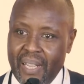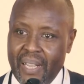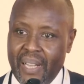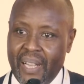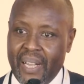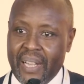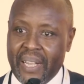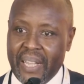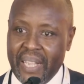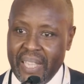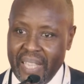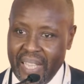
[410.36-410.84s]

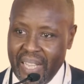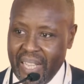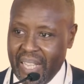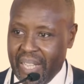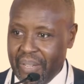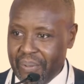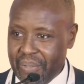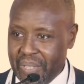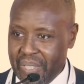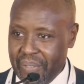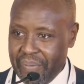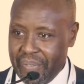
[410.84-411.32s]
a Kenya
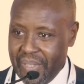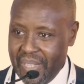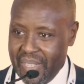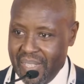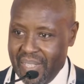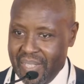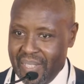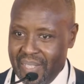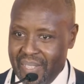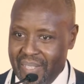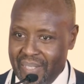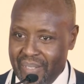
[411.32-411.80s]
Airways
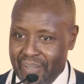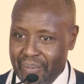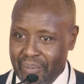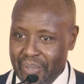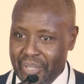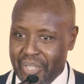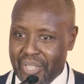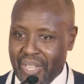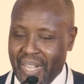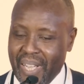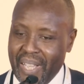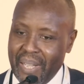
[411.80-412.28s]
event,
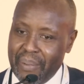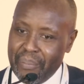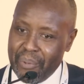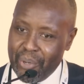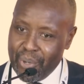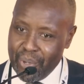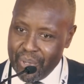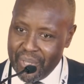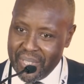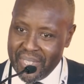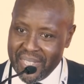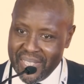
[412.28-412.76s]
which I am
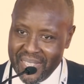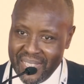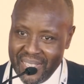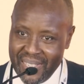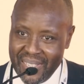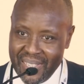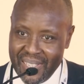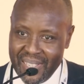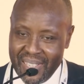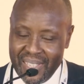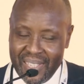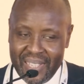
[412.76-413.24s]
hosting.
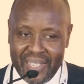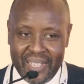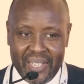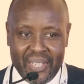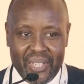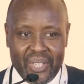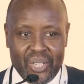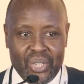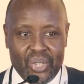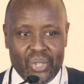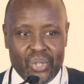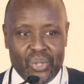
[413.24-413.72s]

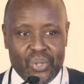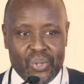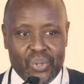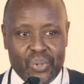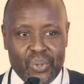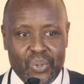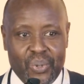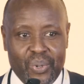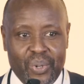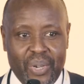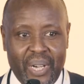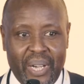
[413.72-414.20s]

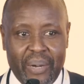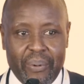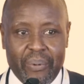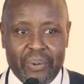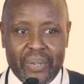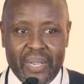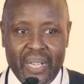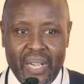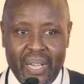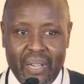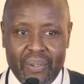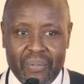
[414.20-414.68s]
So I
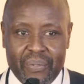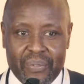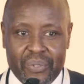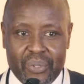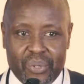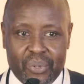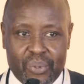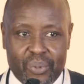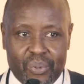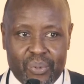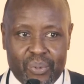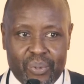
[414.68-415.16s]
would have
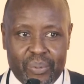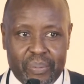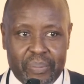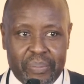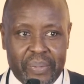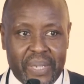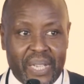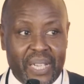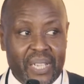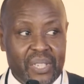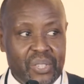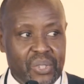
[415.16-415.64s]
to
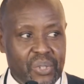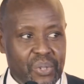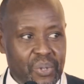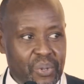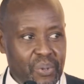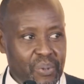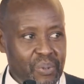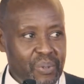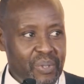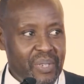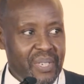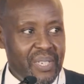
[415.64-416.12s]
be
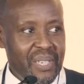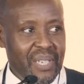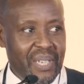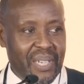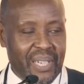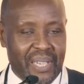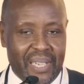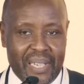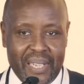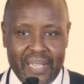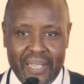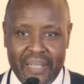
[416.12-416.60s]
excused
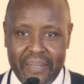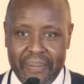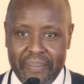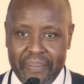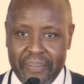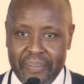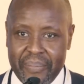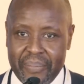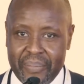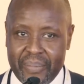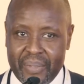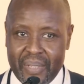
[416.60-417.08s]

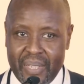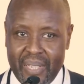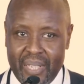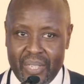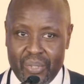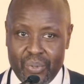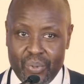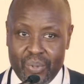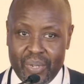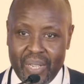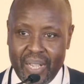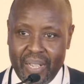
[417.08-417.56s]

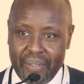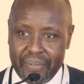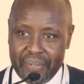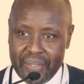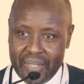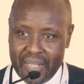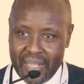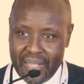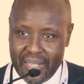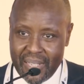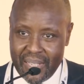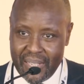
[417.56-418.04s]
soon
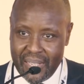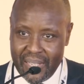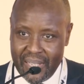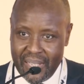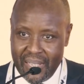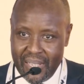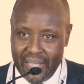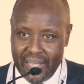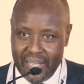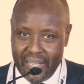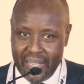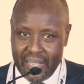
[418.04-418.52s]
after
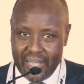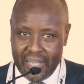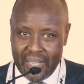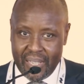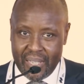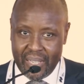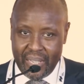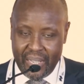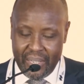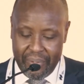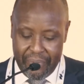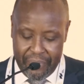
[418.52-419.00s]

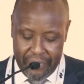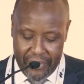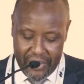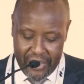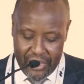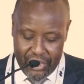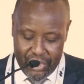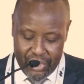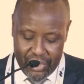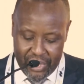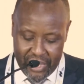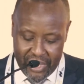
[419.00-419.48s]
I
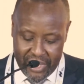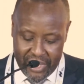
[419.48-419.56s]
finish